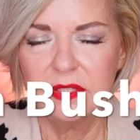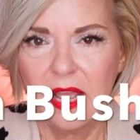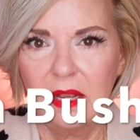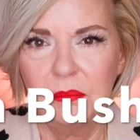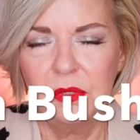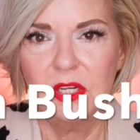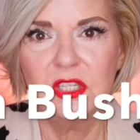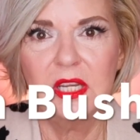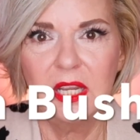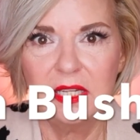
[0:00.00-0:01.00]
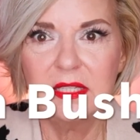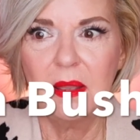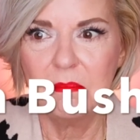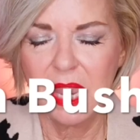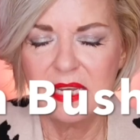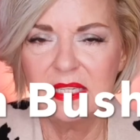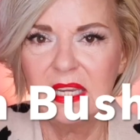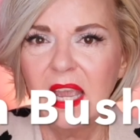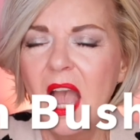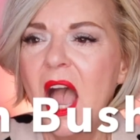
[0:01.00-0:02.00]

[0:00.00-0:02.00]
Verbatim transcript: Zach Bush. It's amazing.